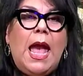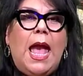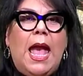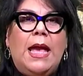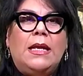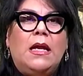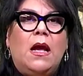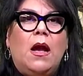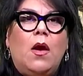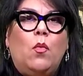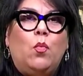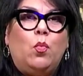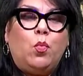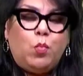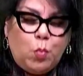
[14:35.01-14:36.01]
And
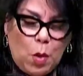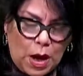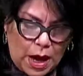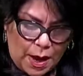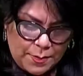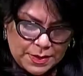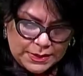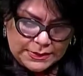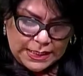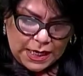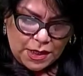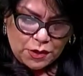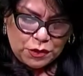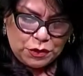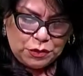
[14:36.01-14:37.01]
I'm going to
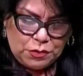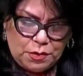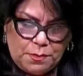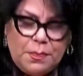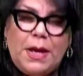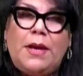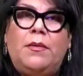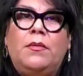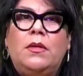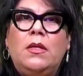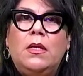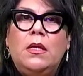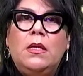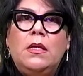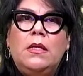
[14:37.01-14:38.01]
tell you about
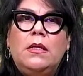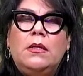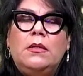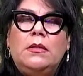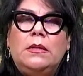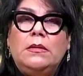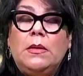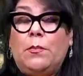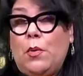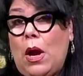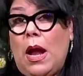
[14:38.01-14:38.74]
the.